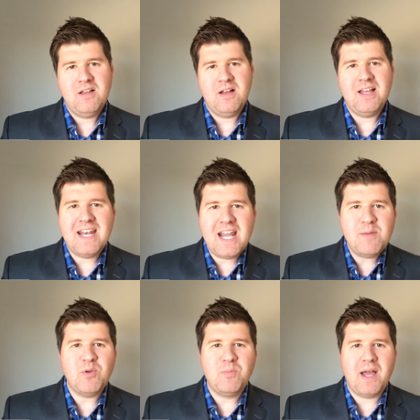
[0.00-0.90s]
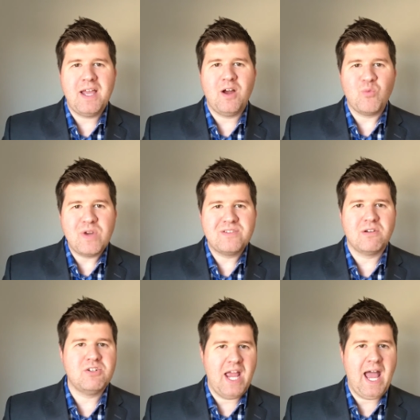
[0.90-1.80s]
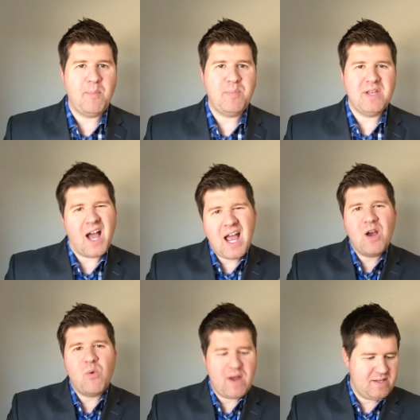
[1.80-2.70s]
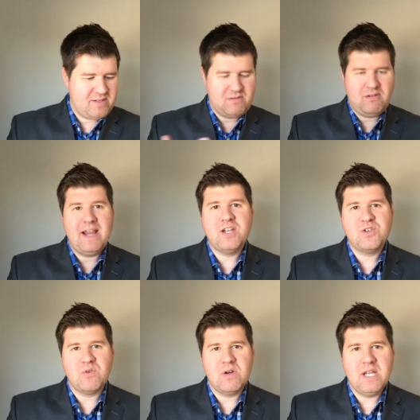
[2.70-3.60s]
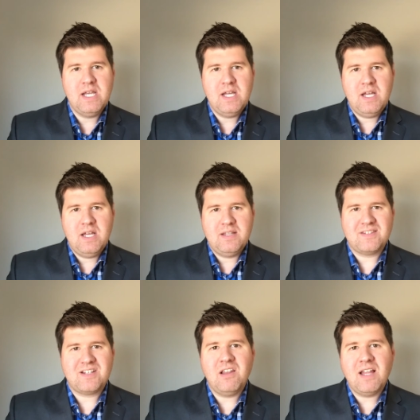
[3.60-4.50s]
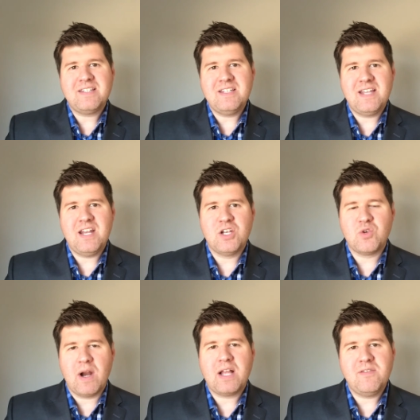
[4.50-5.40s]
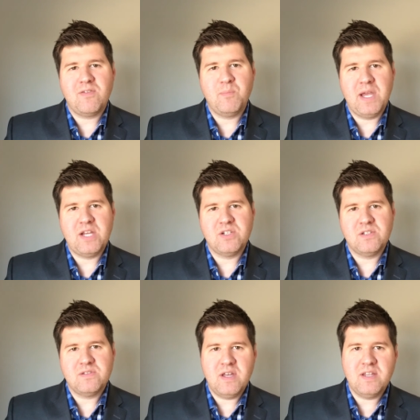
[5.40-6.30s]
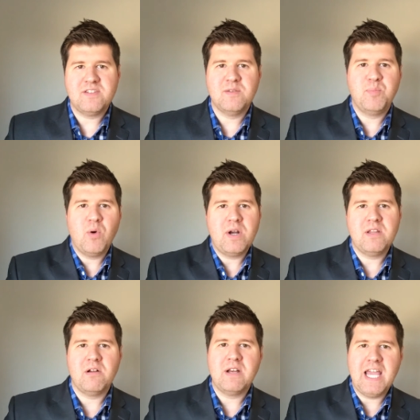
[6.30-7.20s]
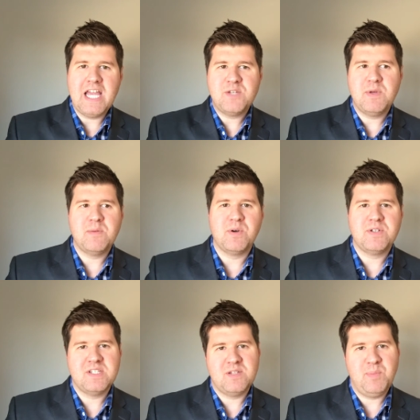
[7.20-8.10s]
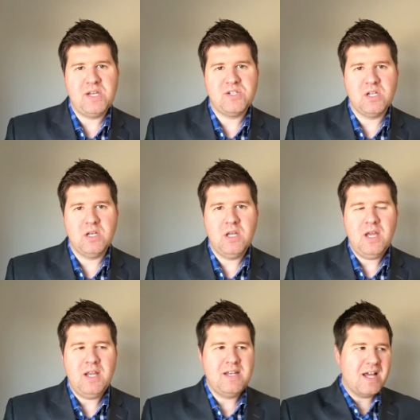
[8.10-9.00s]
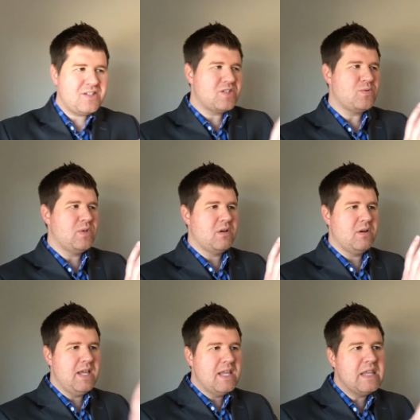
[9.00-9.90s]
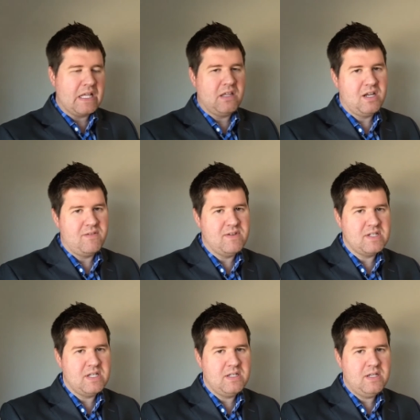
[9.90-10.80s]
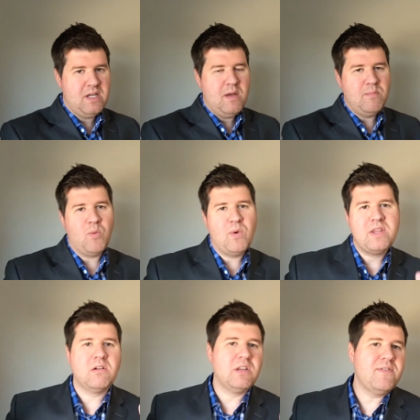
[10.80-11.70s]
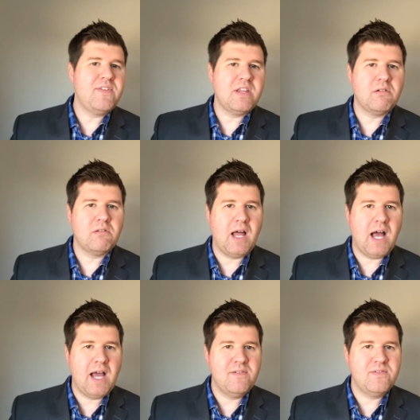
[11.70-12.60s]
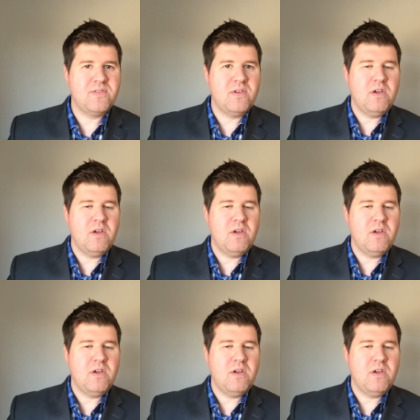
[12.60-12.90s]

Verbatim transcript: uh, enabled by a research app in iOS or Android that's collecting data directly from patients and supporting their engagement and participation, not just when they're in the clinic visit, but when they're living their lives